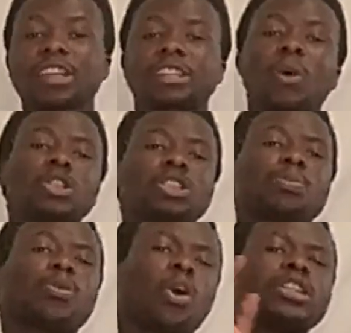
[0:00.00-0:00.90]
They shall
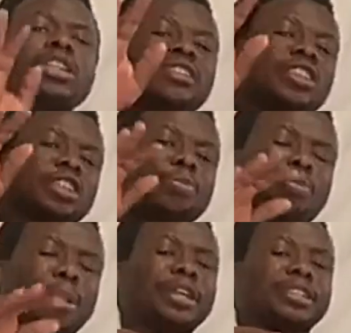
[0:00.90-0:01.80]
worship God in the
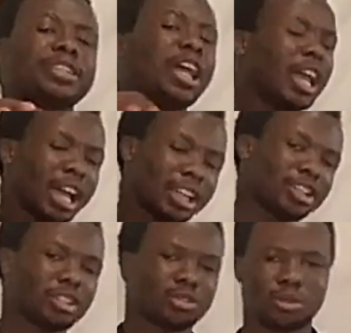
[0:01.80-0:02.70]
spirit
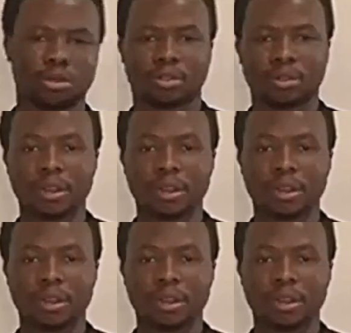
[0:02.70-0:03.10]
and in the truth.